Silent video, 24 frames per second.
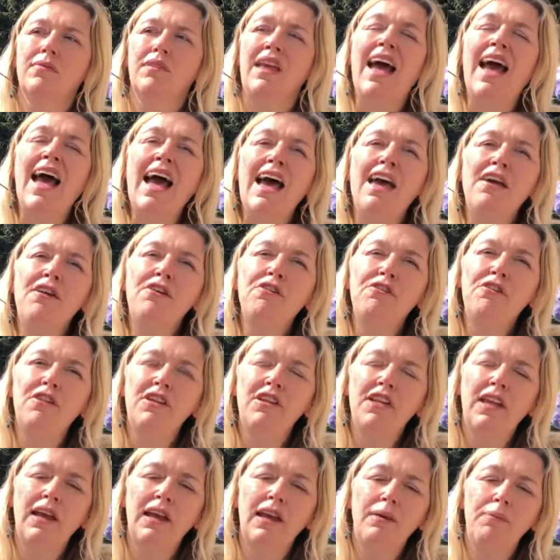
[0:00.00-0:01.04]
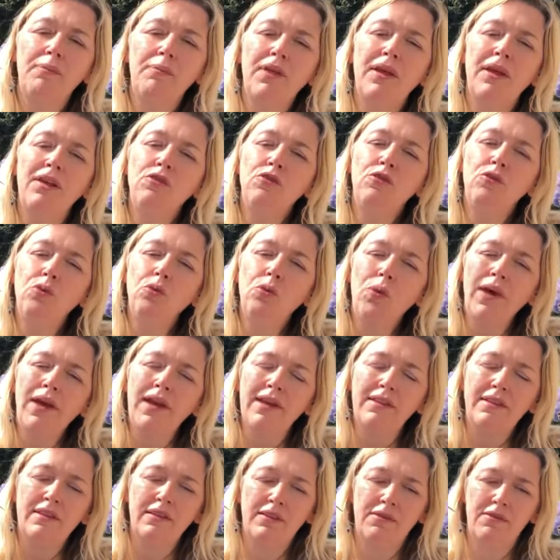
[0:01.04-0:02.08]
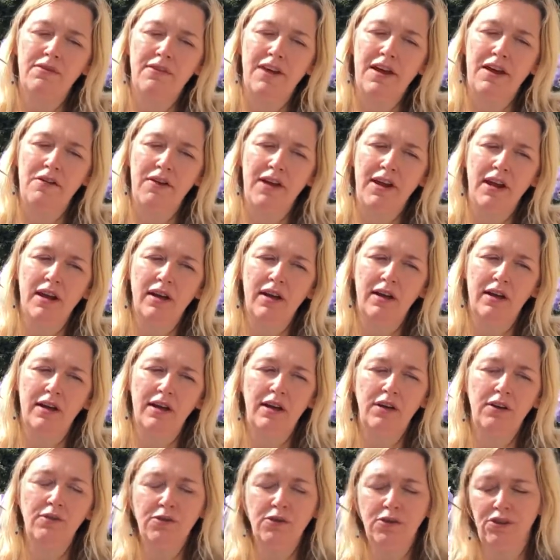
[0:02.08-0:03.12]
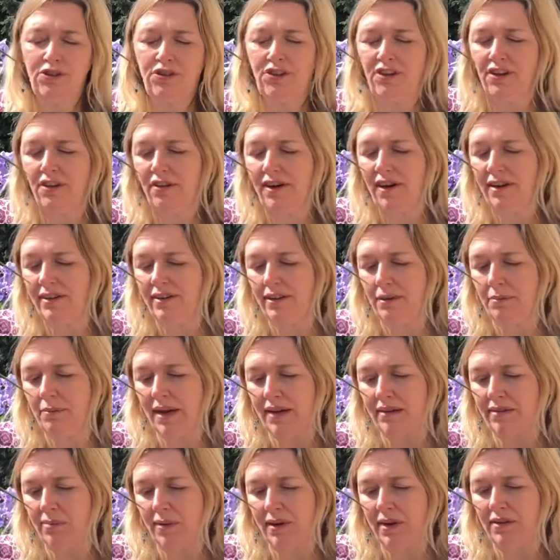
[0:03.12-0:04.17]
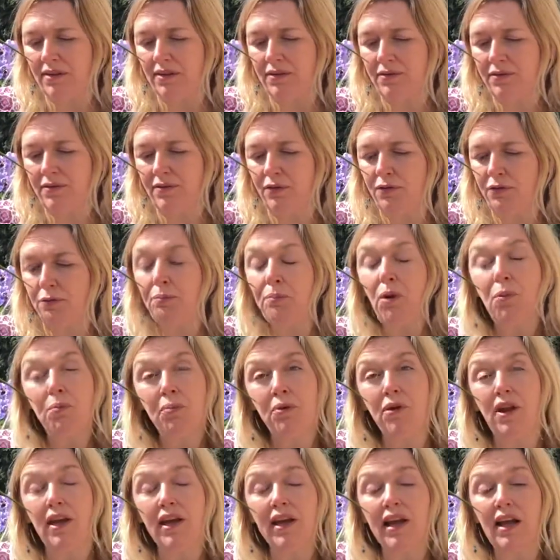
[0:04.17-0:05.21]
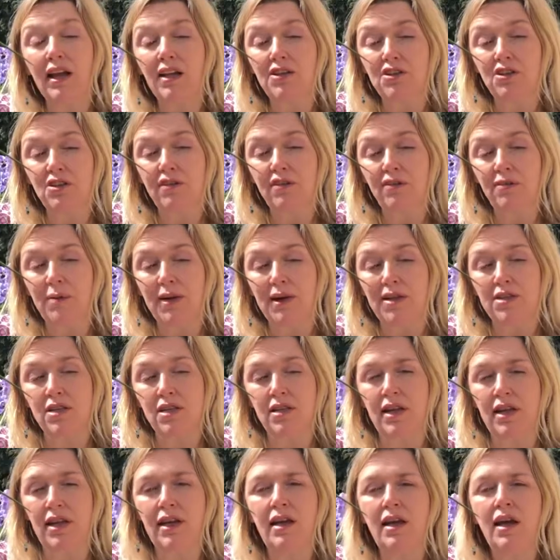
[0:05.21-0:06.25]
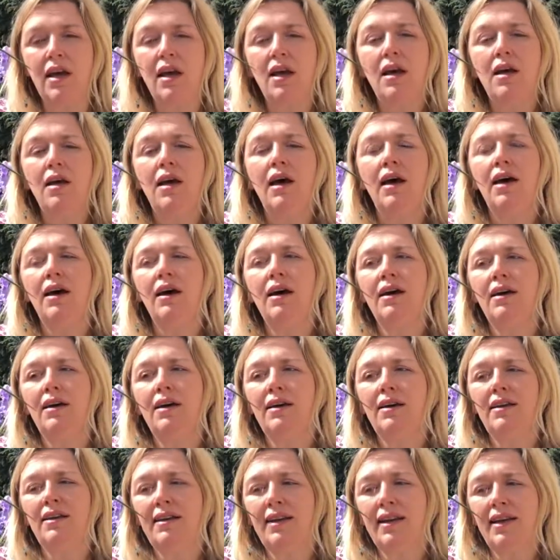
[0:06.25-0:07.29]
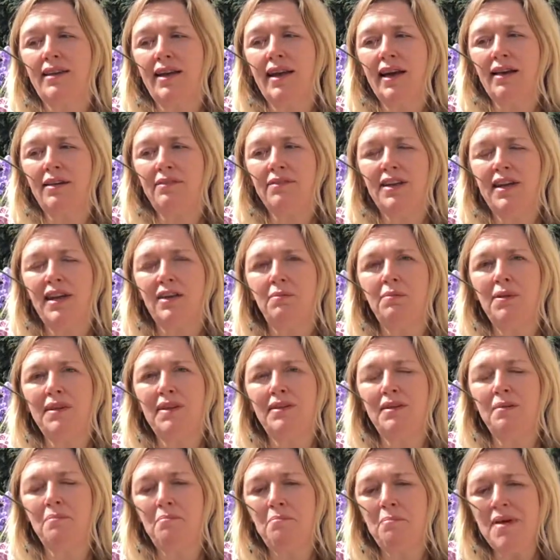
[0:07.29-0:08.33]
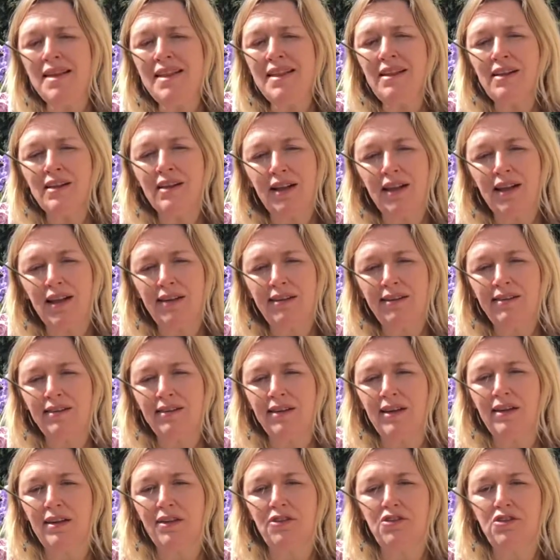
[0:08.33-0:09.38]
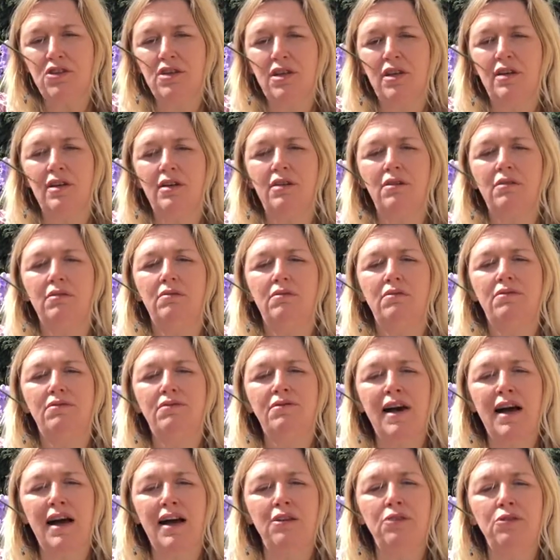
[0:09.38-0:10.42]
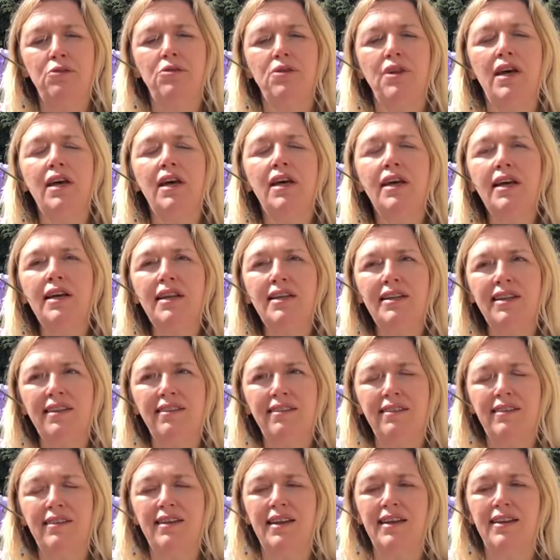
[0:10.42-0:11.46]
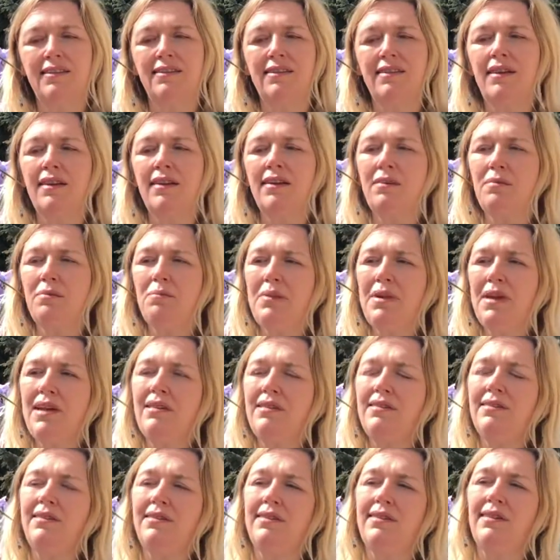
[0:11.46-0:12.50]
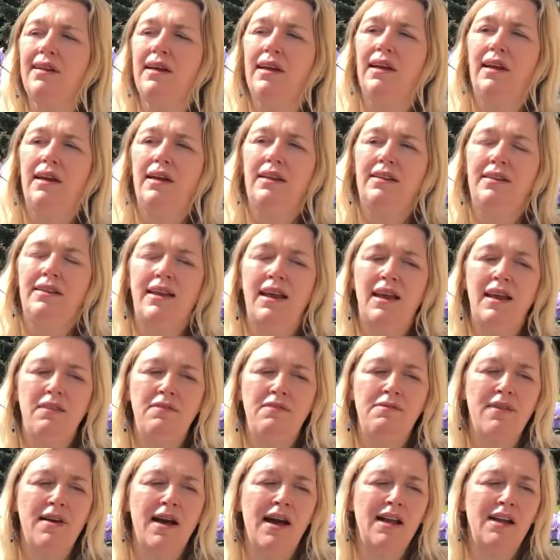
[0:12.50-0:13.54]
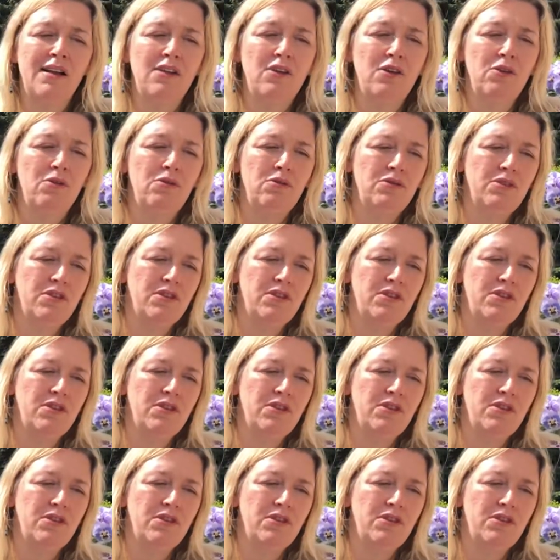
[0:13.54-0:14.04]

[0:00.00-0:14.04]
irony and wit very highly. Of course, there are some aspects of popular culture, especially, that have that, but the middle class culture valued earnestness. It means they valued,